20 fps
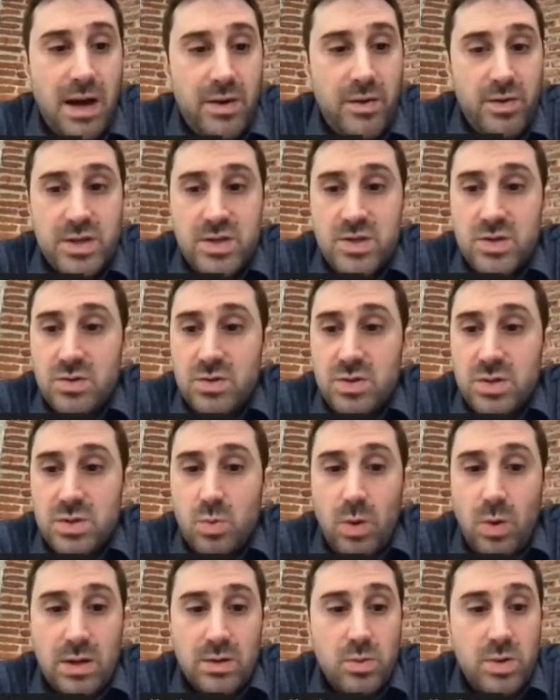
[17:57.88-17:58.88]
regions,
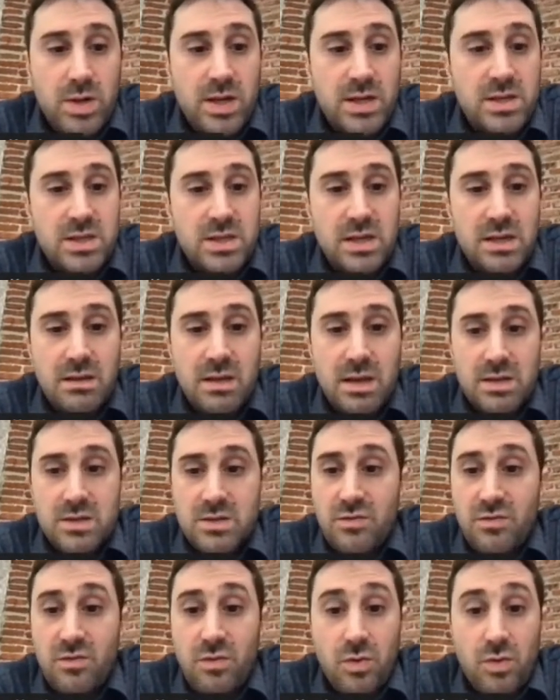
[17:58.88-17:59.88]
what we can see that
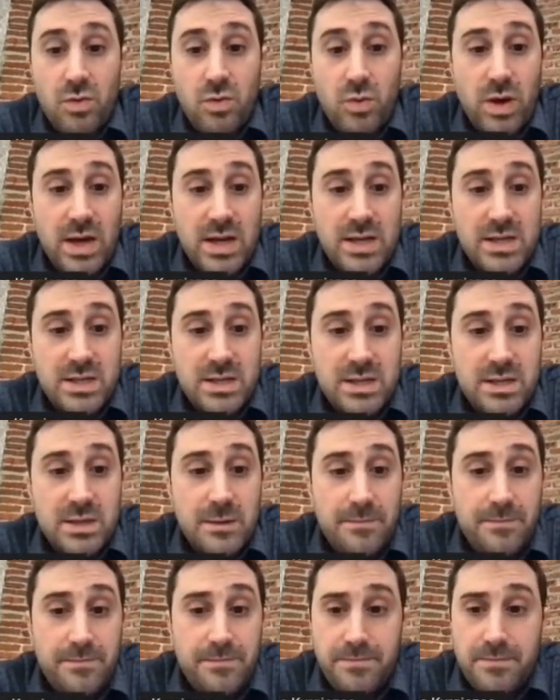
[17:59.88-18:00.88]
for US,
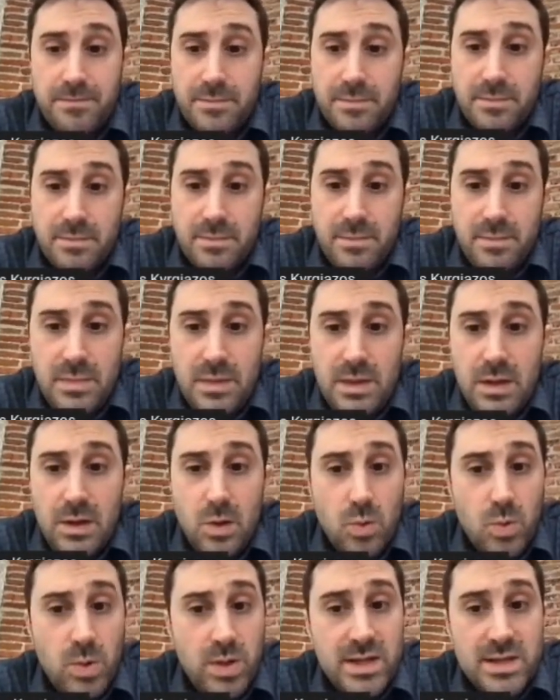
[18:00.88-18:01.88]

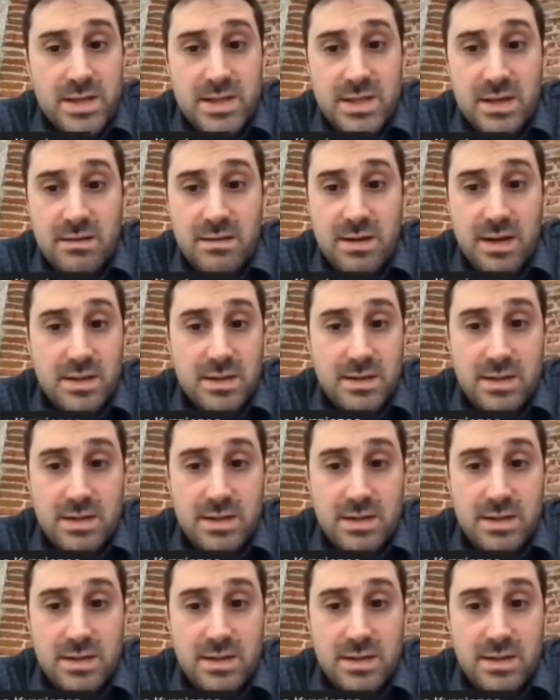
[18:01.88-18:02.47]
we can see that